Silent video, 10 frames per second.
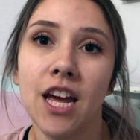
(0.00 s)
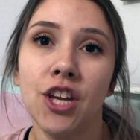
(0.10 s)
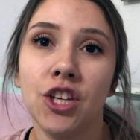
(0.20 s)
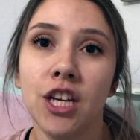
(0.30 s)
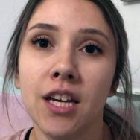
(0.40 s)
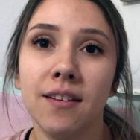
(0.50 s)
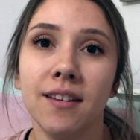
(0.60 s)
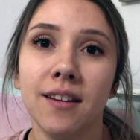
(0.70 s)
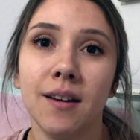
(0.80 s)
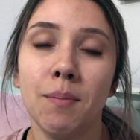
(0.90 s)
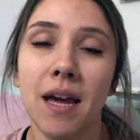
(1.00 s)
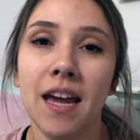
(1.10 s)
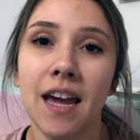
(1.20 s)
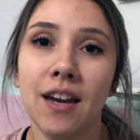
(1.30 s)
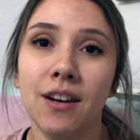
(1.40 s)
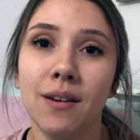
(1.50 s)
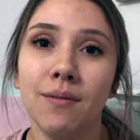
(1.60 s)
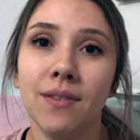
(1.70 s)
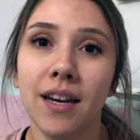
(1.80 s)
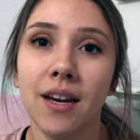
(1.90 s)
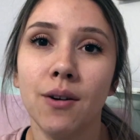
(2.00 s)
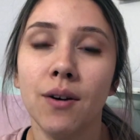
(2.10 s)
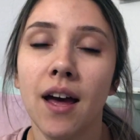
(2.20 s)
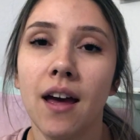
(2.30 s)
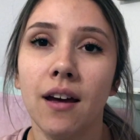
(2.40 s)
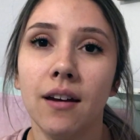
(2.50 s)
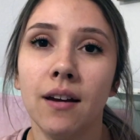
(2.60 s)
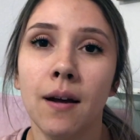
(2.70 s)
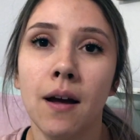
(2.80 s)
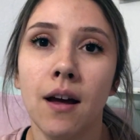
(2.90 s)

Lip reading: itching to make a new video, and